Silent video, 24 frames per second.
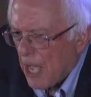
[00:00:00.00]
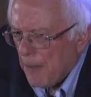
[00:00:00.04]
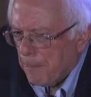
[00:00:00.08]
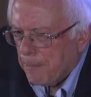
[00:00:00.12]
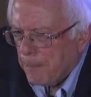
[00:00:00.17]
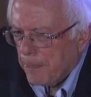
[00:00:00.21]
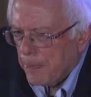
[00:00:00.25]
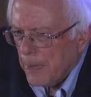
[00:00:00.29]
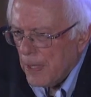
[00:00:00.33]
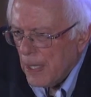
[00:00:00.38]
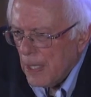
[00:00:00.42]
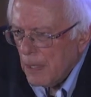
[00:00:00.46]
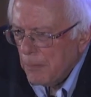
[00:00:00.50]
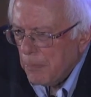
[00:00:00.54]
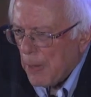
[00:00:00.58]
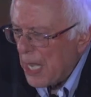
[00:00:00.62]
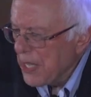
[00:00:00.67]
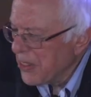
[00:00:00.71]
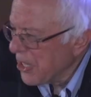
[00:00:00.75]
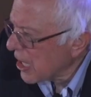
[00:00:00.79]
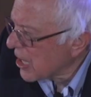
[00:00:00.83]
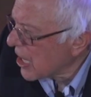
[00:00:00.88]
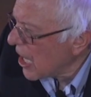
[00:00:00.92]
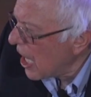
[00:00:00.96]
up
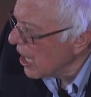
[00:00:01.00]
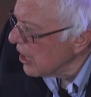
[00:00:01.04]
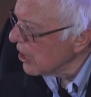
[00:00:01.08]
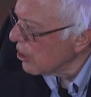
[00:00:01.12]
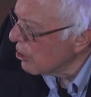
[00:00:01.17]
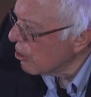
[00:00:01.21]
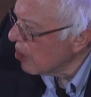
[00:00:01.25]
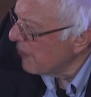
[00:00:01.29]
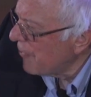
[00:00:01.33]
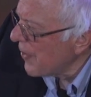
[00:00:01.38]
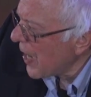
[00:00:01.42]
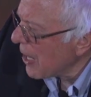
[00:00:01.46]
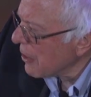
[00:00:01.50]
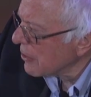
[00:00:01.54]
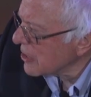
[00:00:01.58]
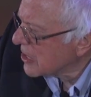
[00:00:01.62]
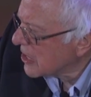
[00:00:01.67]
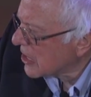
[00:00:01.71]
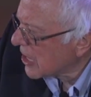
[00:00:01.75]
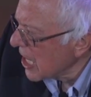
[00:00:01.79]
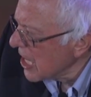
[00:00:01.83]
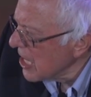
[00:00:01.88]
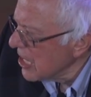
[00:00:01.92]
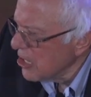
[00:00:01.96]
by the color of our
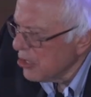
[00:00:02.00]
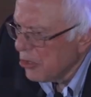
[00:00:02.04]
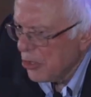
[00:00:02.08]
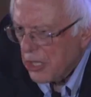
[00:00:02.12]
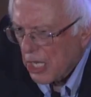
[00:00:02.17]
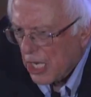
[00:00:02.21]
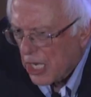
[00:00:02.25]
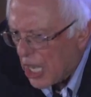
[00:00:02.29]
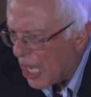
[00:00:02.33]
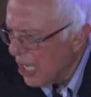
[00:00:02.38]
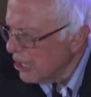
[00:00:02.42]
skin or the